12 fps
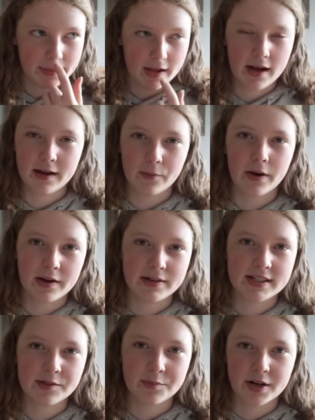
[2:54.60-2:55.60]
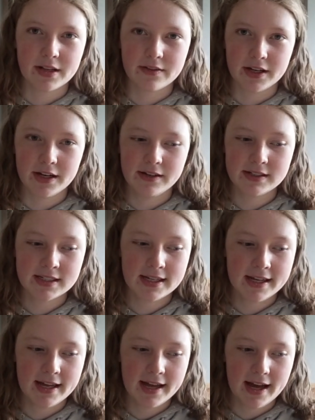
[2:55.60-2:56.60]
I, I did one of those,
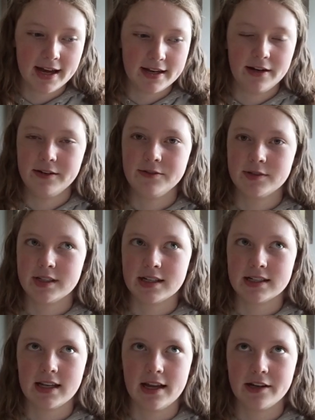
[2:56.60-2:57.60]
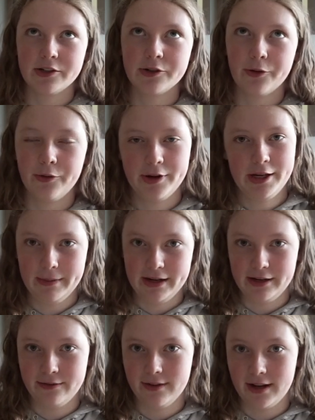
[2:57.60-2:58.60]
and I was just like talking
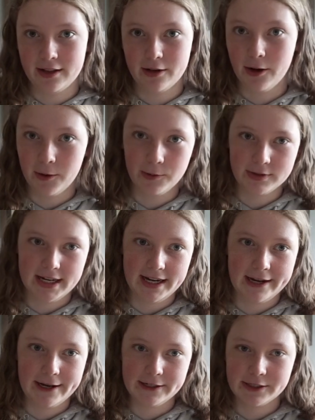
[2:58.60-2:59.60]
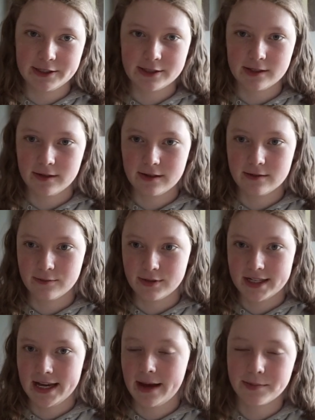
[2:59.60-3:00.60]
about it for like the whole day. I just
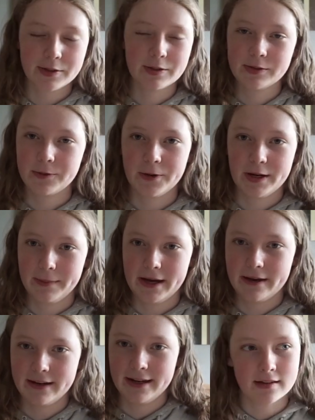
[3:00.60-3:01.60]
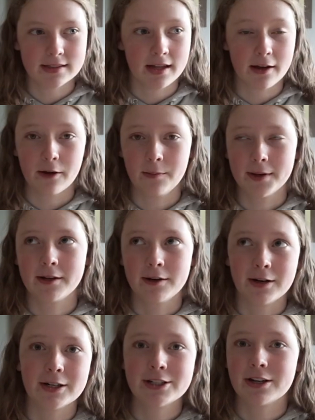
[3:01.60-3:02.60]
kept on talking about it. I was like, oh my
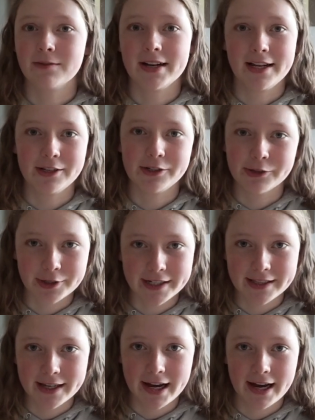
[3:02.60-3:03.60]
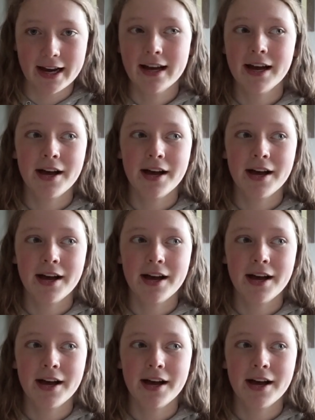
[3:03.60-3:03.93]
gosh, I really enjoyed that.